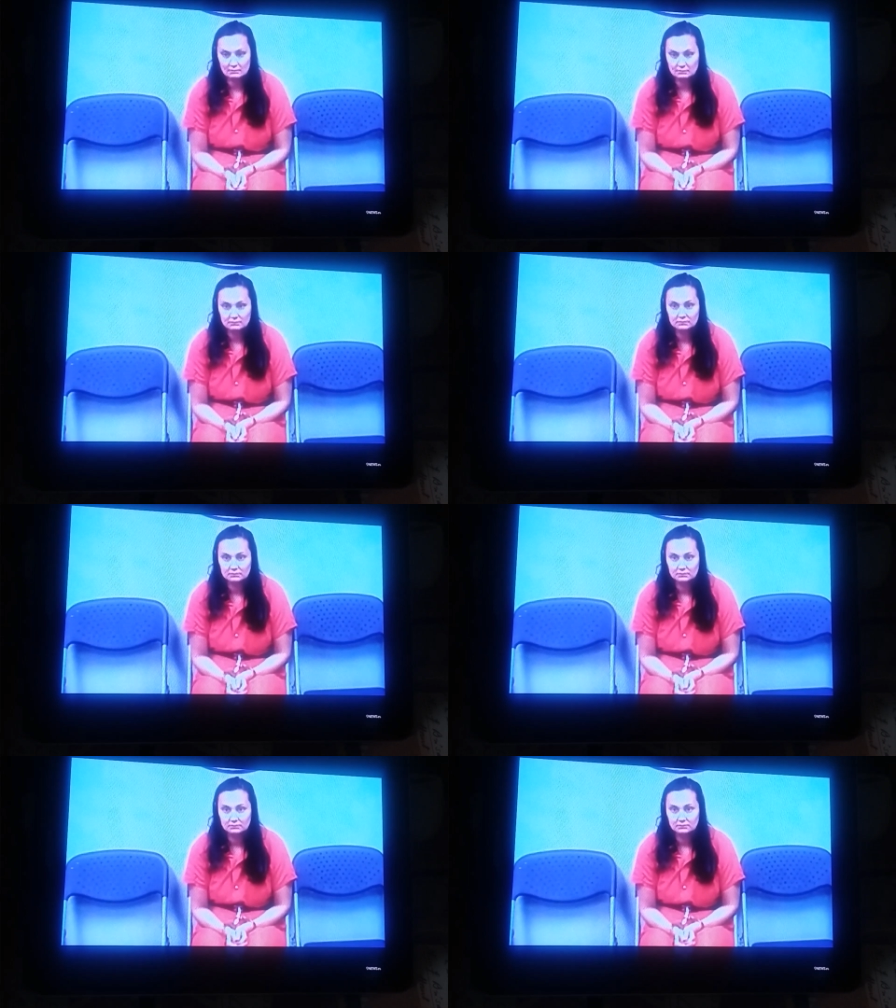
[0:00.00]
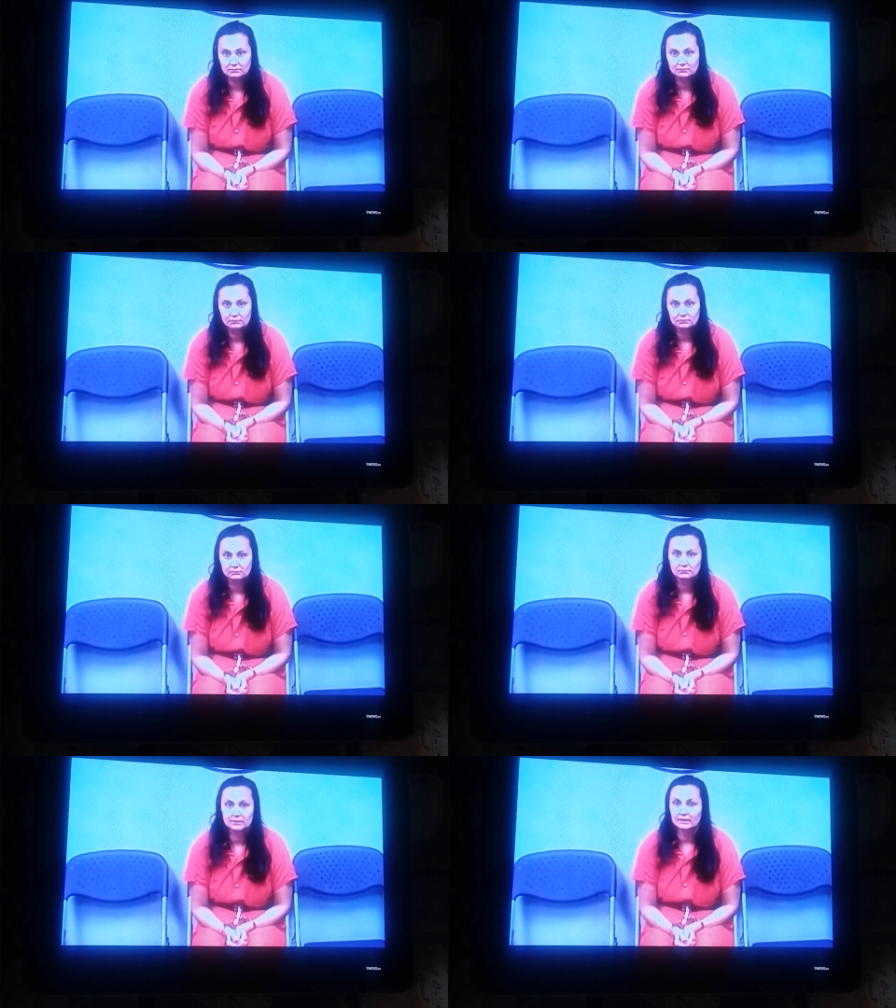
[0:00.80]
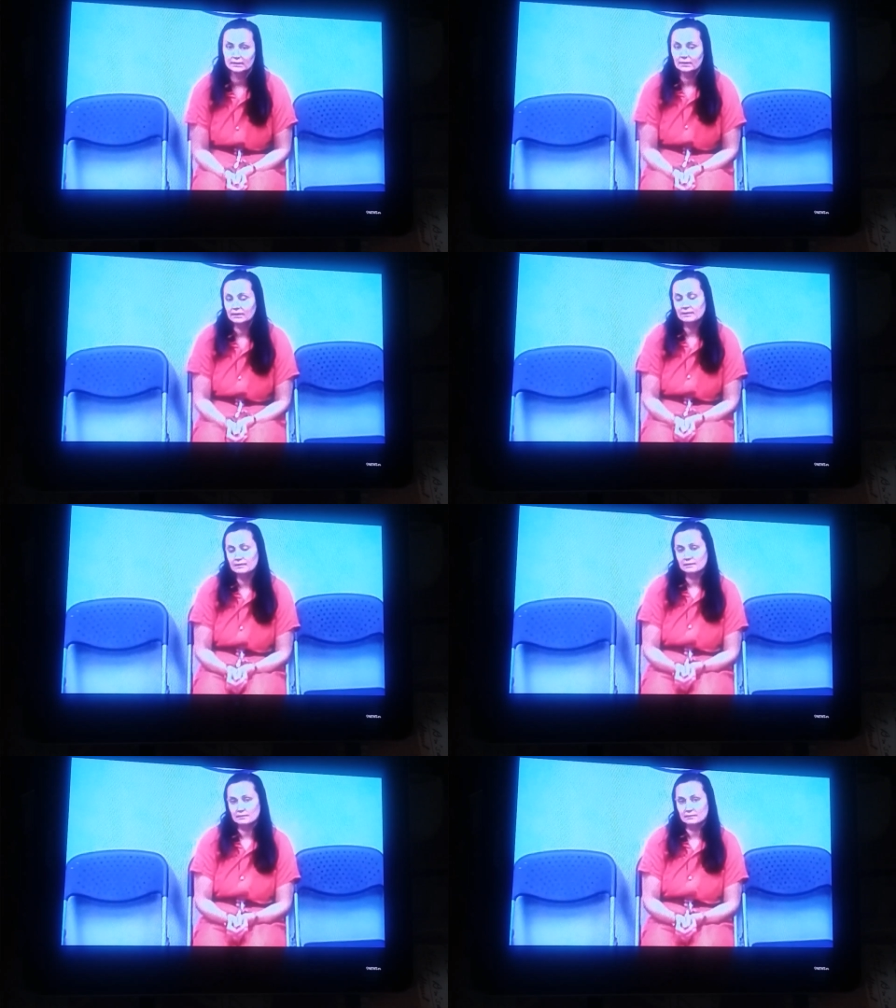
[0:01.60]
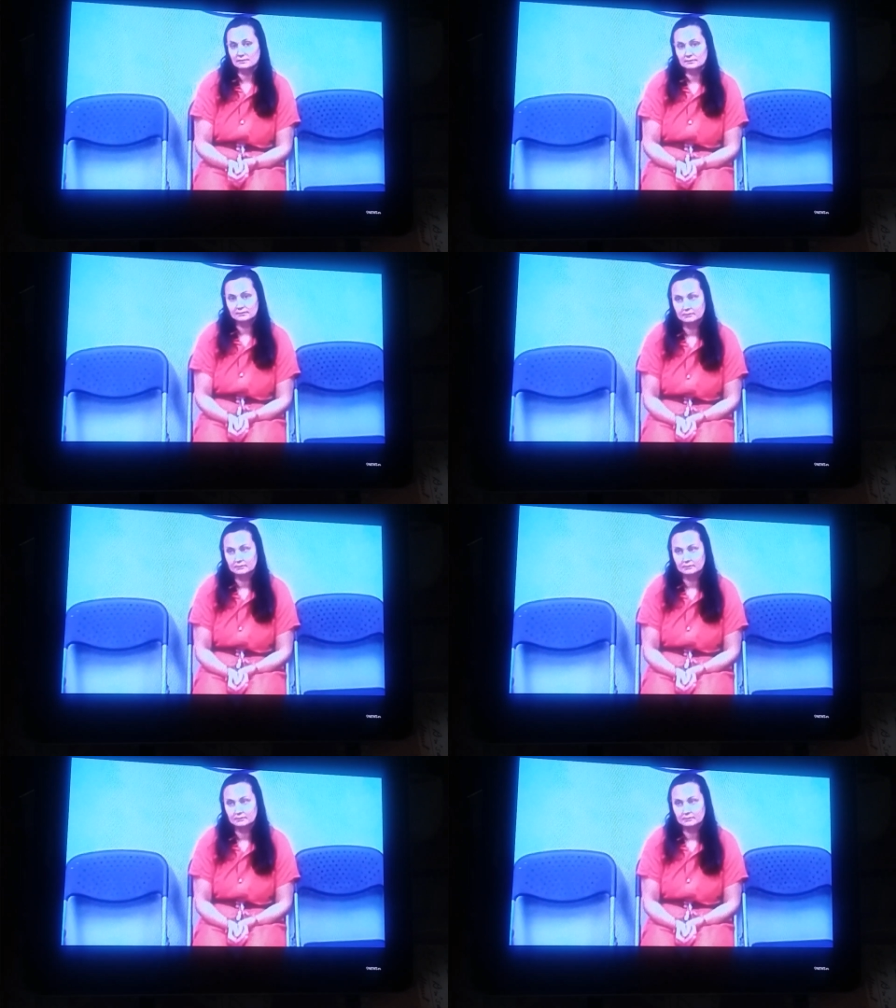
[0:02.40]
Oh, okay. So what you want to do, young lady?